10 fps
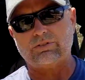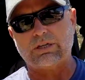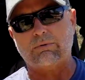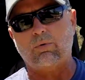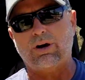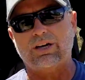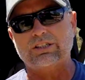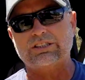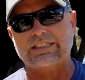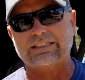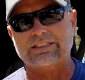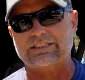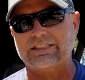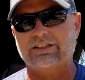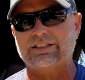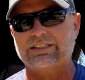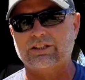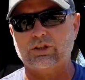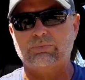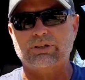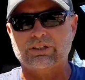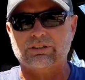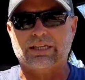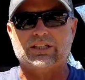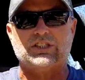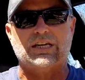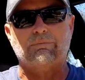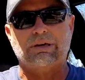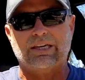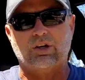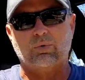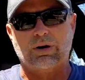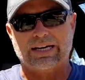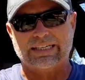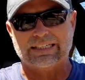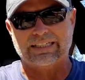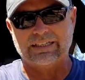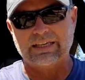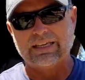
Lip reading: wall stainless steel thing that you put your like champagne or wine in,